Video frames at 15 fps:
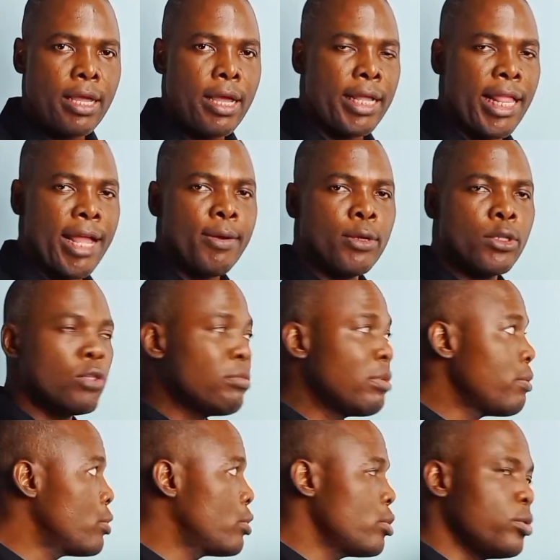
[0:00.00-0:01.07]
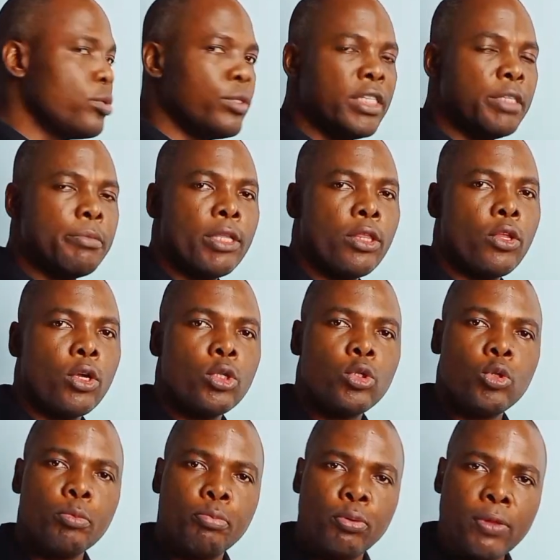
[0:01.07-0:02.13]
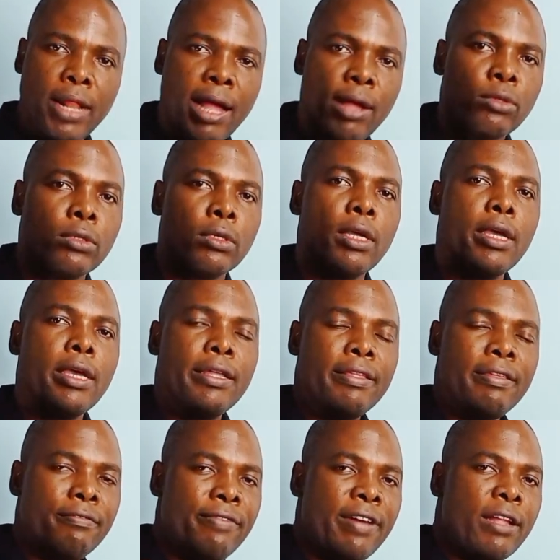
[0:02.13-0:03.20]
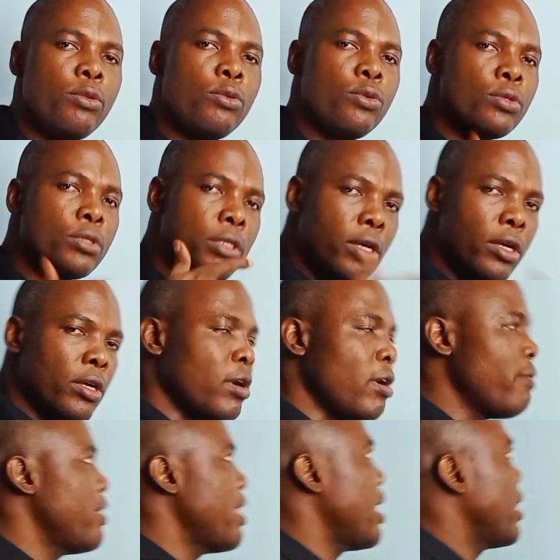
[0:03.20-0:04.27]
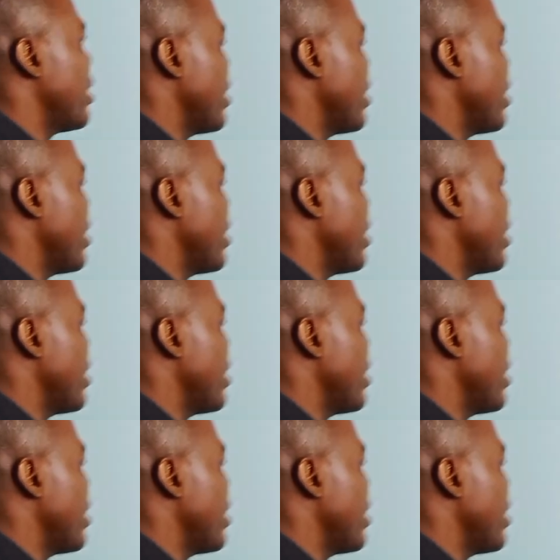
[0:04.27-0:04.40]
And I'll also be able to use this method to pull out the values of